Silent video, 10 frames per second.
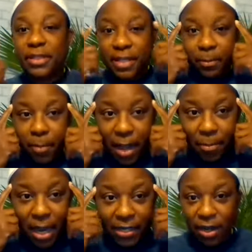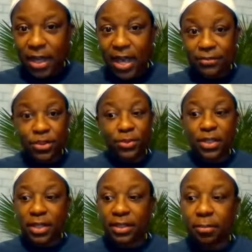But in my mind, all I have to do
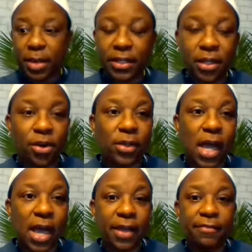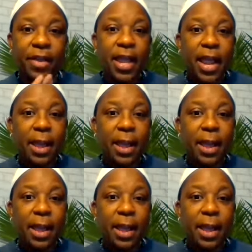is click the button, go live,